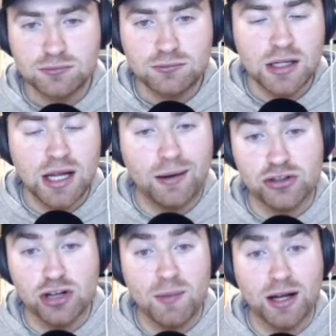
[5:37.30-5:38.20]
Ari
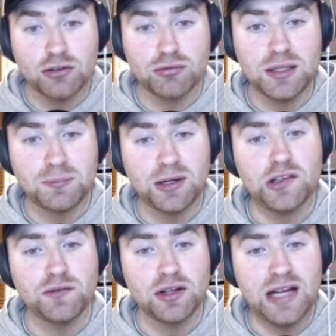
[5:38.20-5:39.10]
Showmaker was really
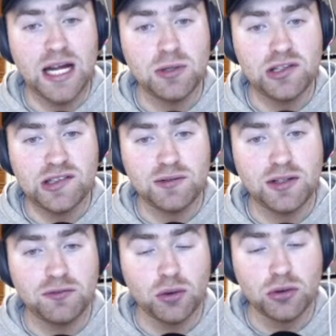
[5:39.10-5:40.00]
impressive on debut,
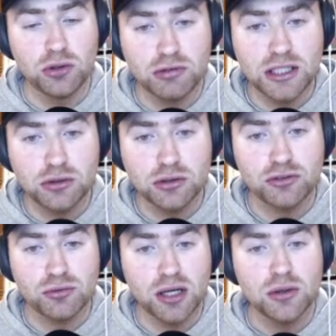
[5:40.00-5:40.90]
74, looked really good as
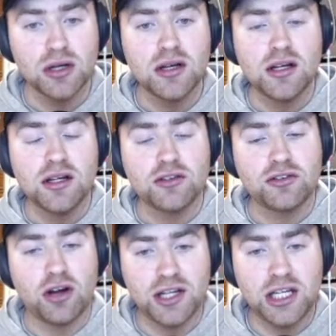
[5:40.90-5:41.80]
well. So
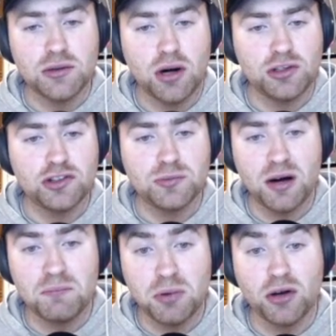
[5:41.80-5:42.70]
I think he'll hold his
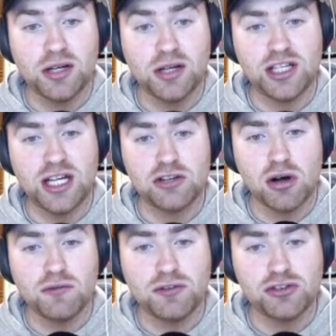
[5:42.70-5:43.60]
spot. Bonner could actually get
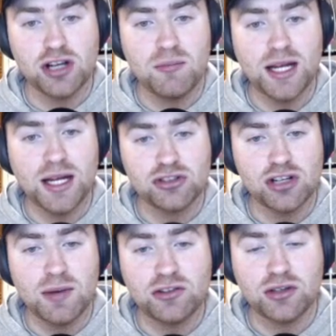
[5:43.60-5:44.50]
dropped for
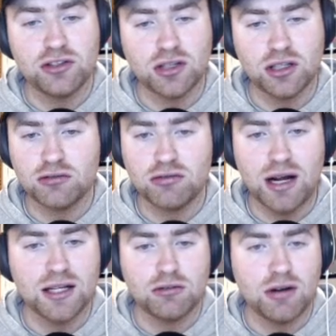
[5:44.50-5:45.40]
Showmaker. He's got a
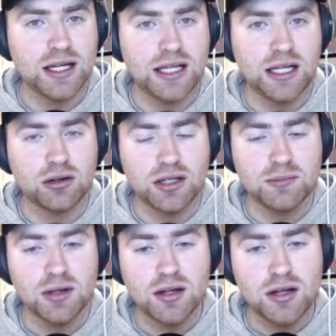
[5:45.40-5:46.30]
great kick on
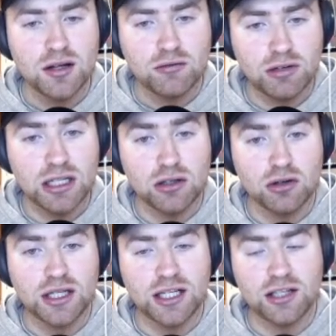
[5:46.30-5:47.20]
him. Really
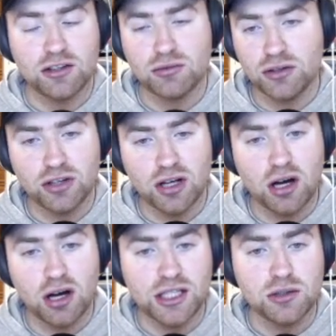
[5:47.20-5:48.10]
long kick as well. So I
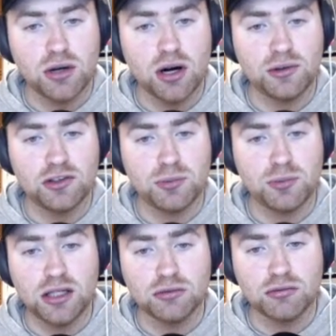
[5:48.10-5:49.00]
think he'll hold his spot.
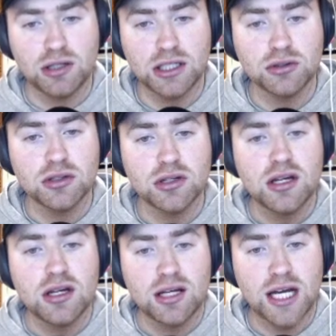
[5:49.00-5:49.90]
He looked really good
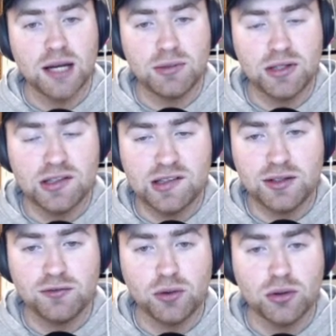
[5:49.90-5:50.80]
with a
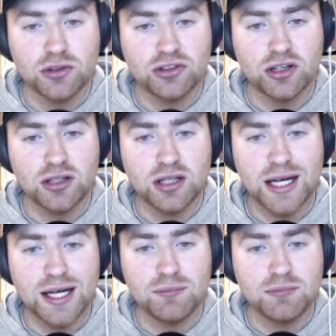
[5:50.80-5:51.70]
74.
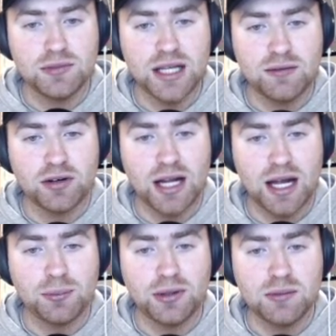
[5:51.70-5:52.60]
So, yep, very
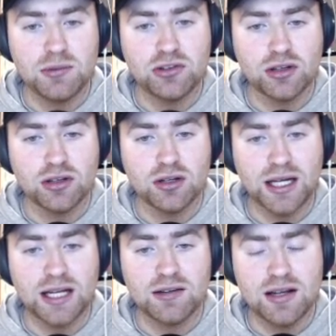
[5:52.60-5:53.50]
happy with him. He's got a
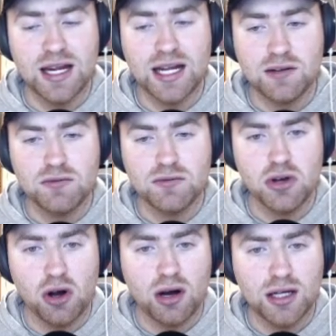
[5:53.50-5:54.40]
break in a
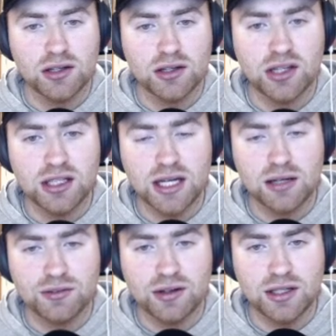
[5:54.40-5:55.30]
-9, I think, now
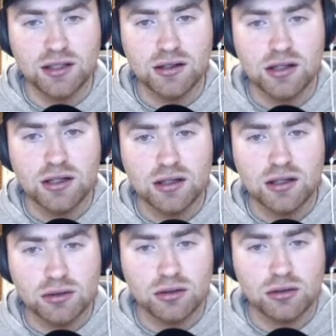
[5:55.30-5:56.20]
or something.
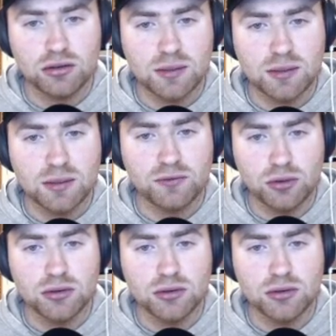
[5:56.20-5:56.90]
What I looked at before.